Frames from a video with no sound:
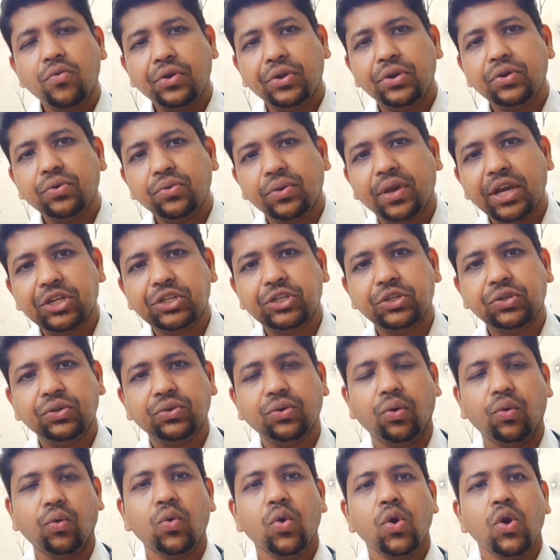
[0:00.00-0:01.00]
do you get to
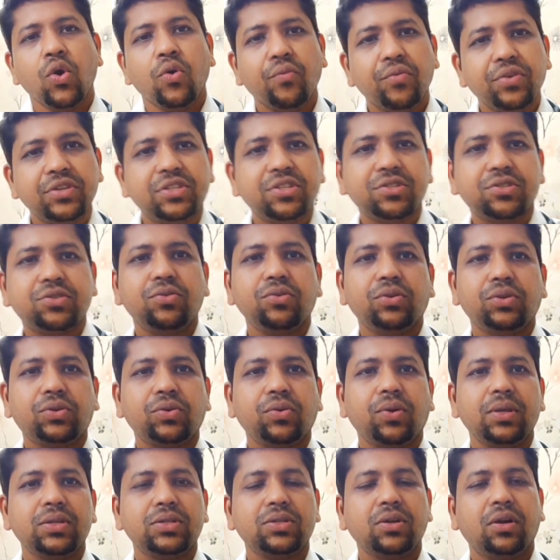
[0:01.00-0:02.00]
know which is good
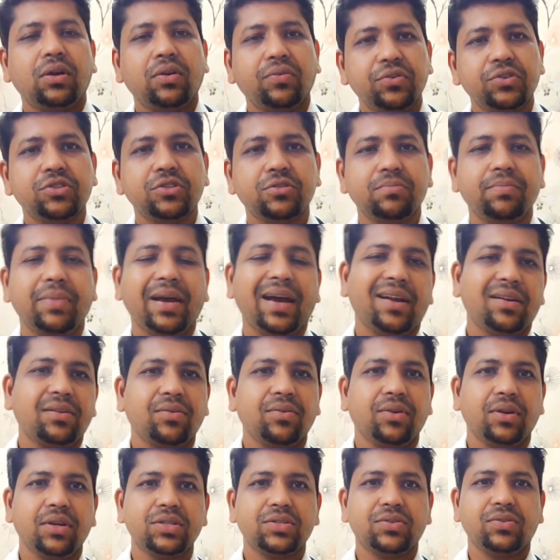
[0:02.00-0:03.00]
cholesterol, which is bad
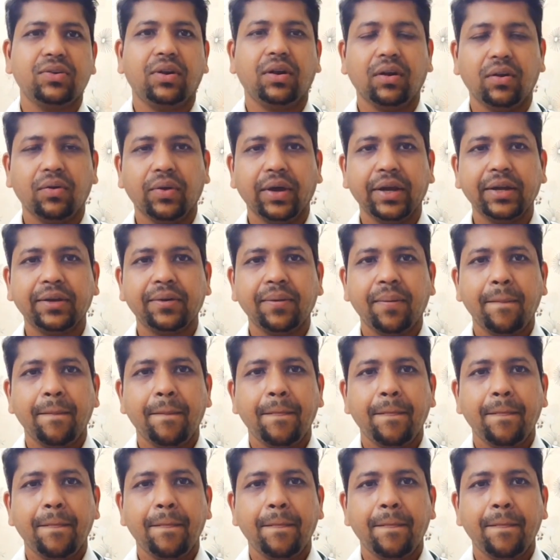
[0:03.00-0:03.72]
cholesterol, right?